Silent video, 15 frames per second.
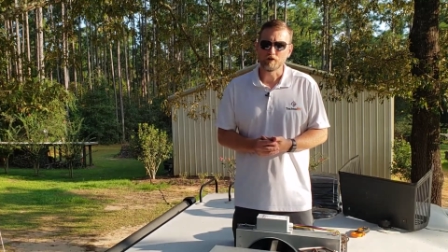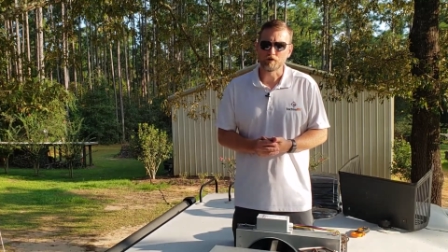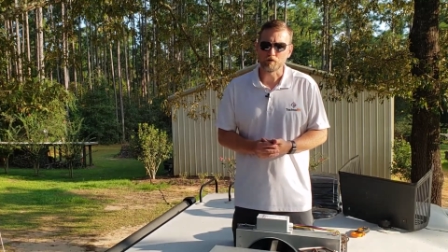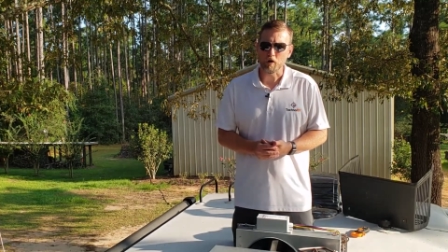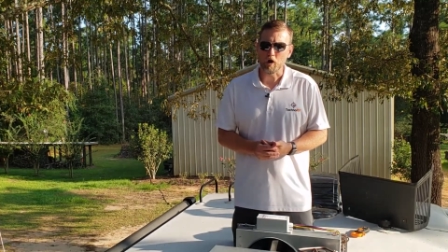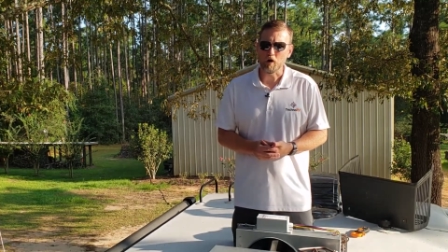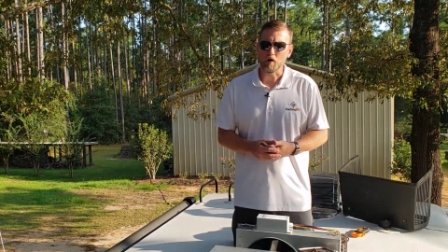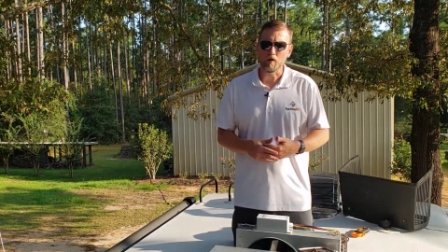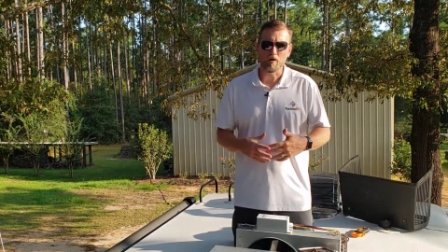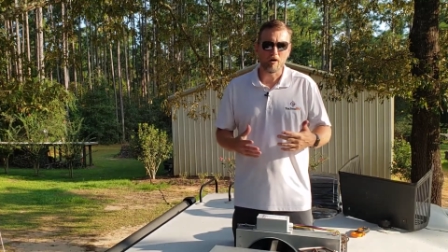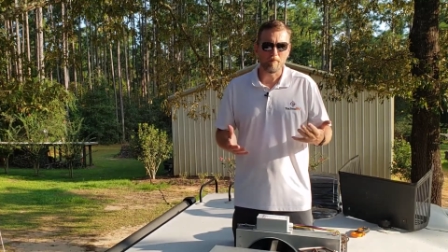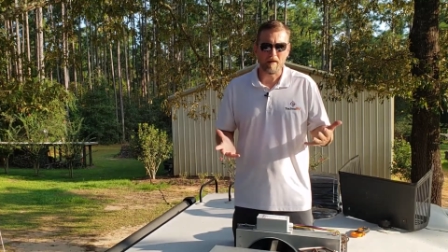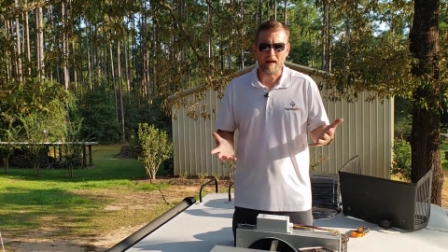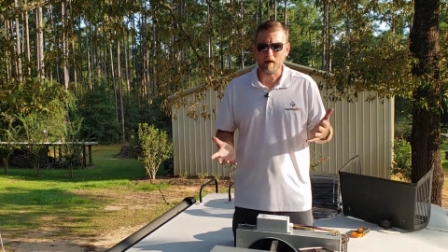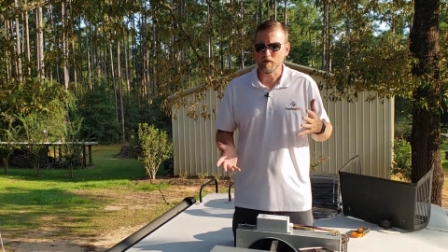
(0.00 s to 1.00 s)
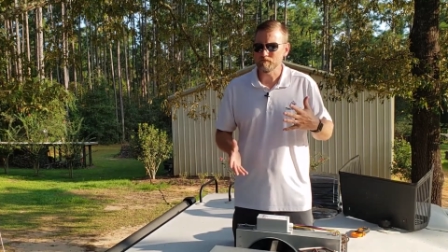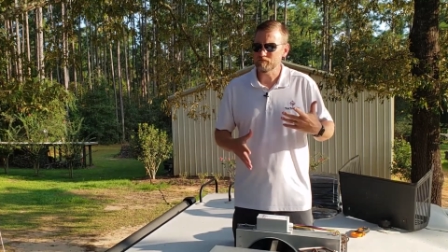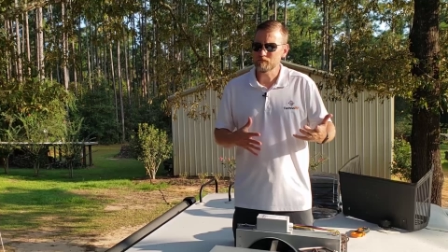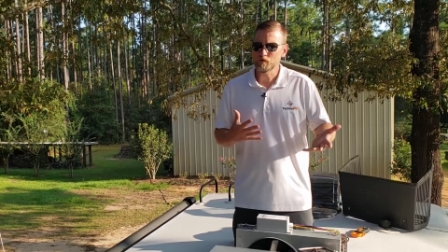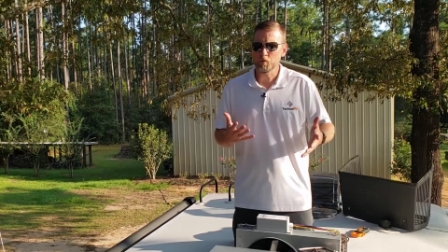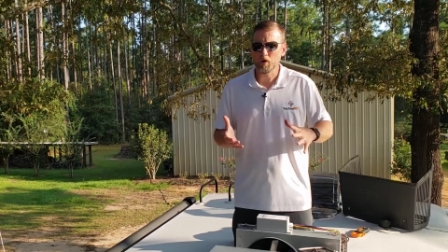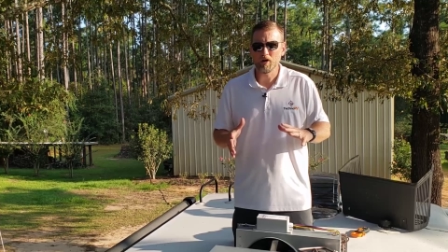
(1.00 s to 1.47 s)
draw about
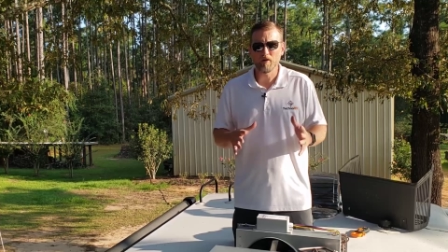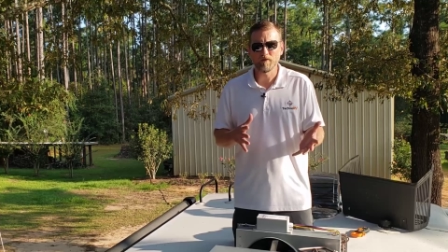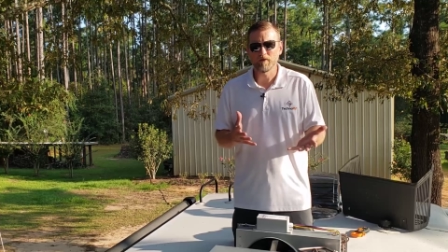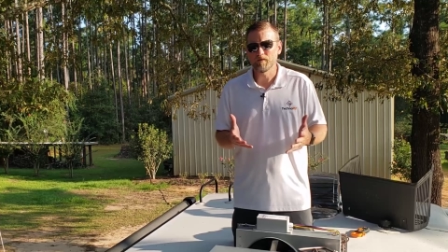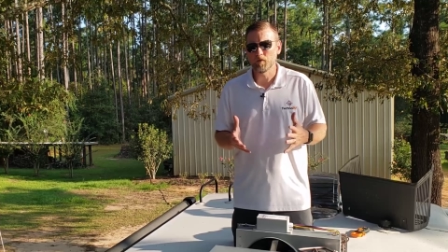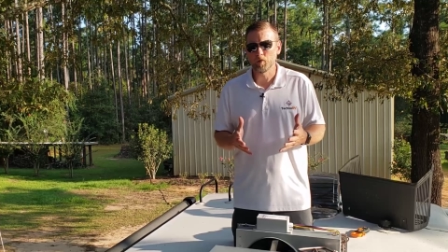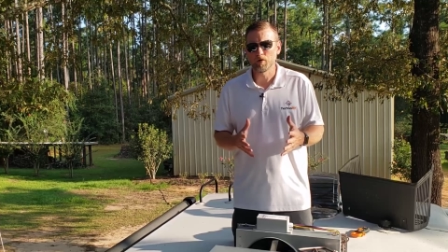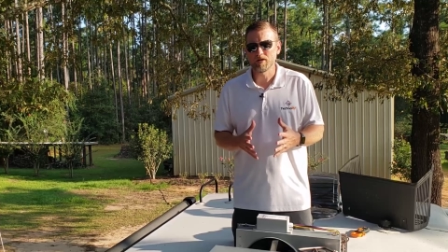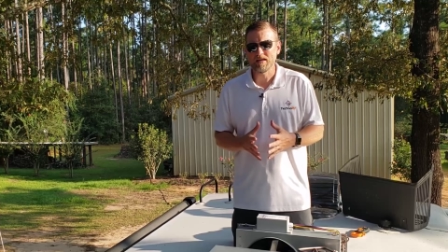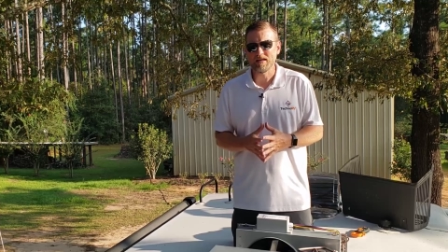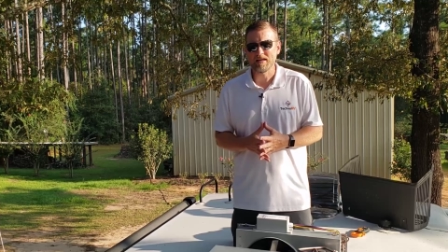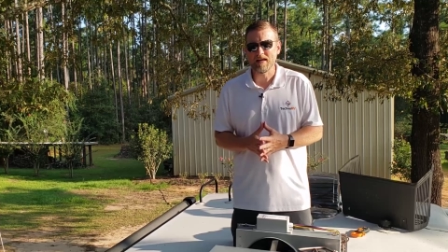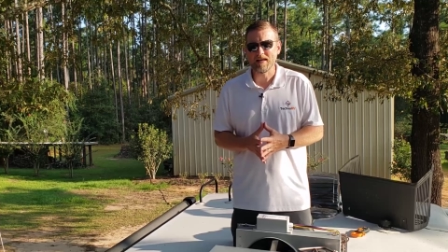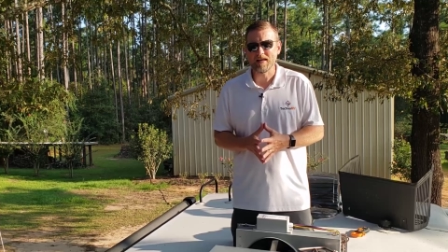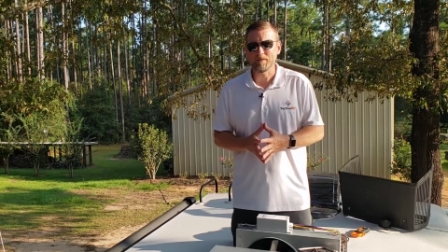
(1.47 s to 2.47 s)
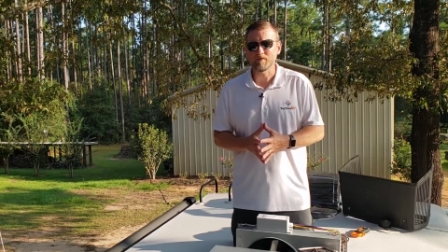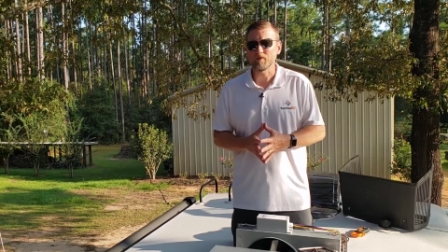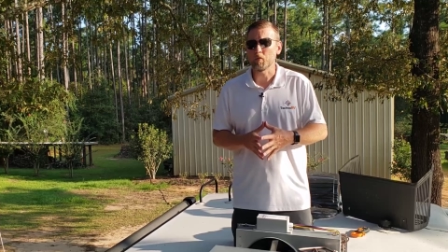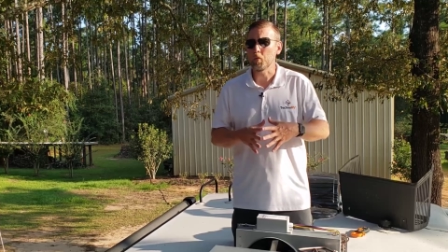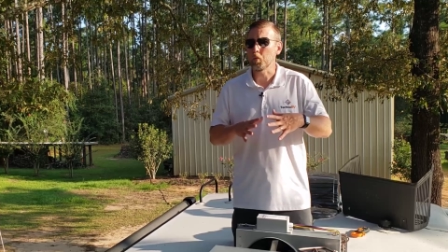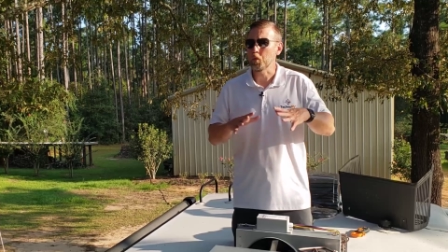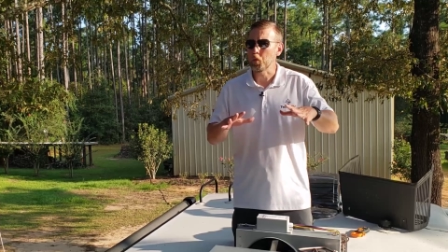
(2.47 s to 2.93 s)
12 to 14 amps
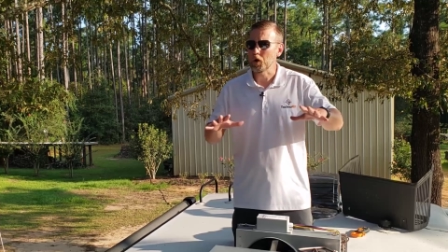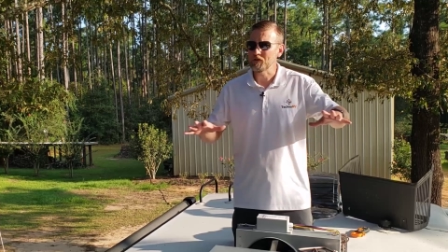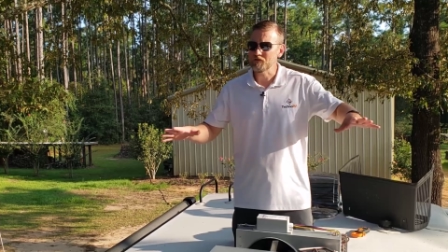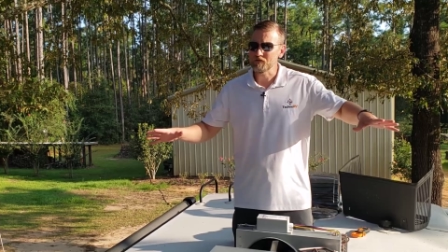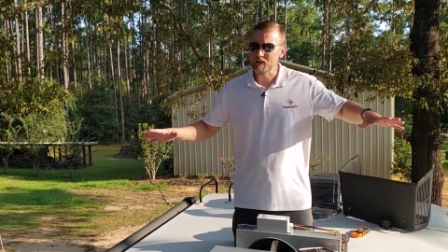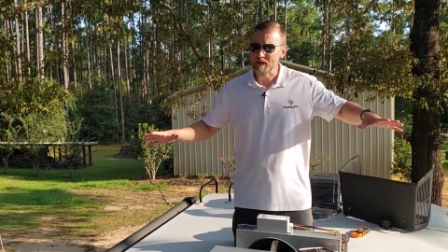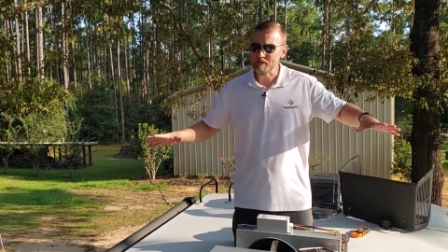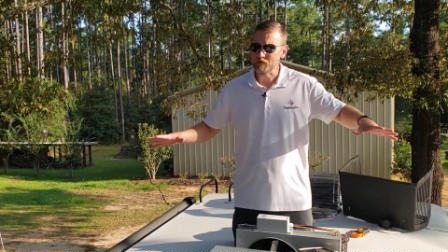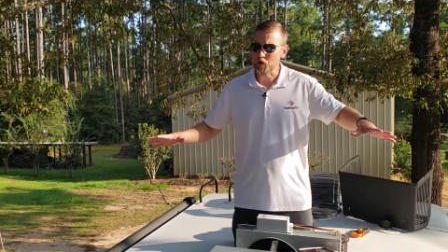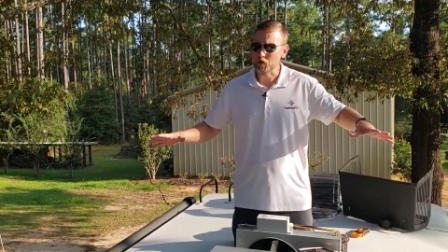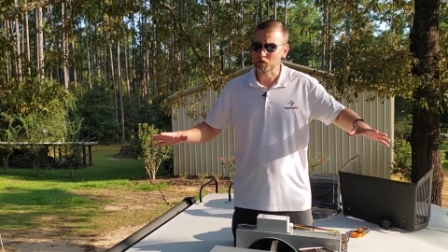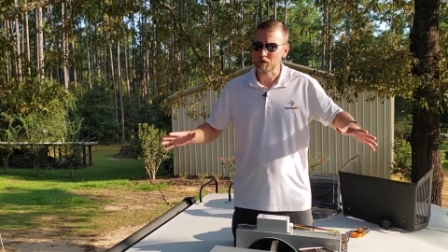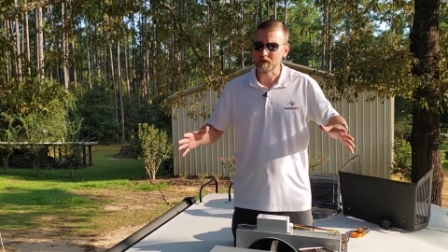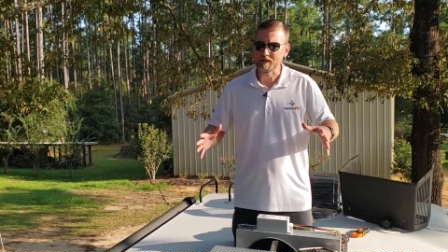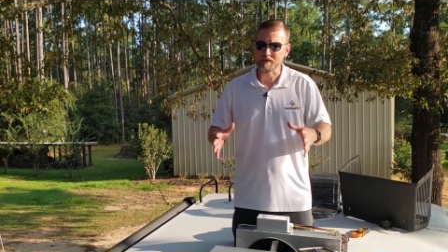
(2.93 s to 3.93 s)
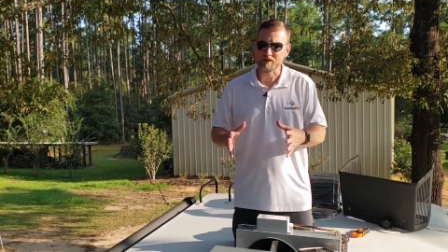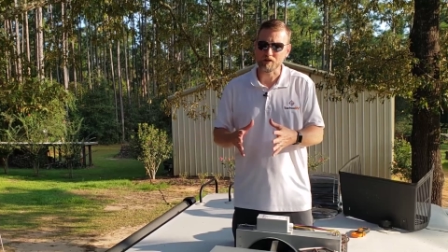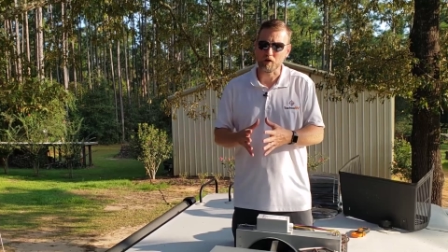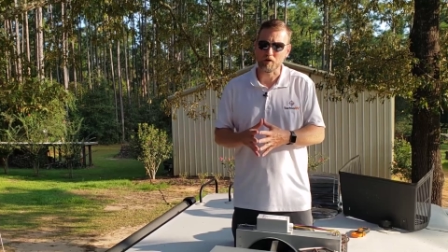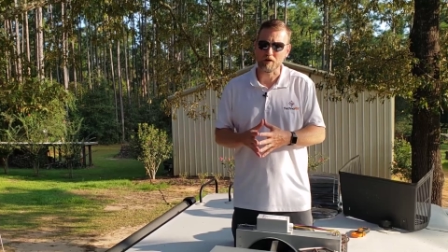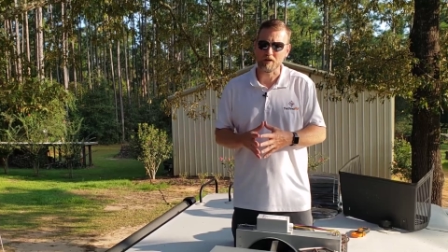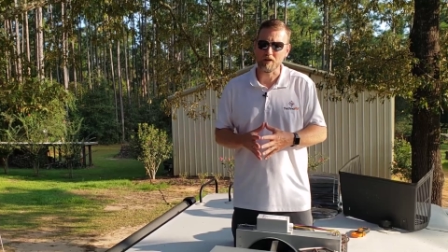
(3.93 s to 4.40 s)
once they've already
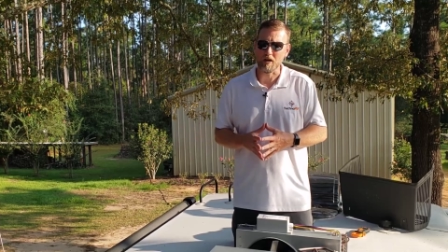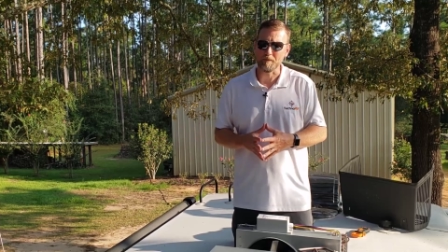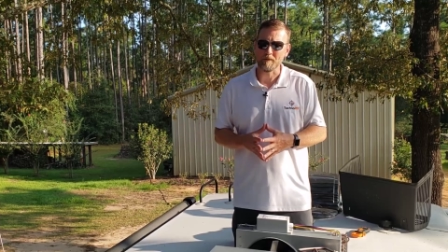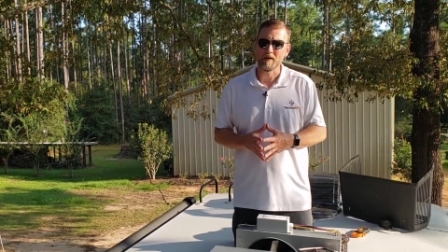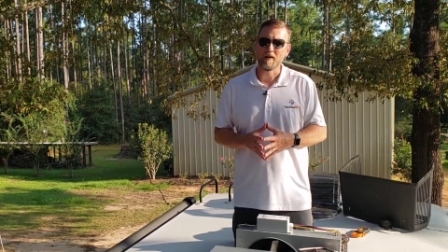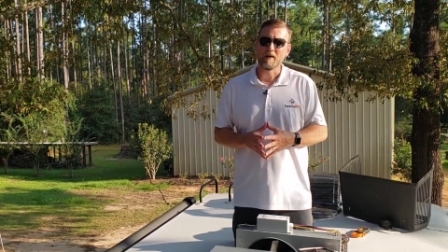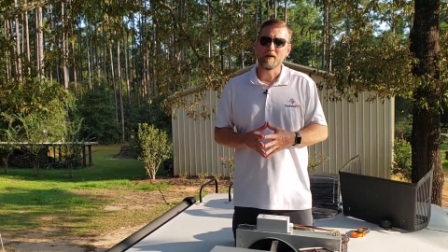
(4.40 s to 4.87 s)
started up.